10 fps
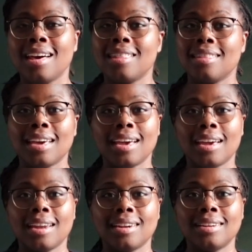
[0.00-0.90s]

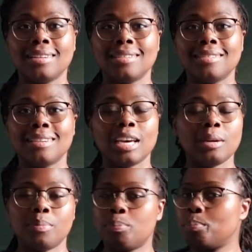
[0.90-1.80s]
then
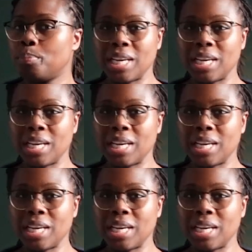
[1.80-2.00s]
it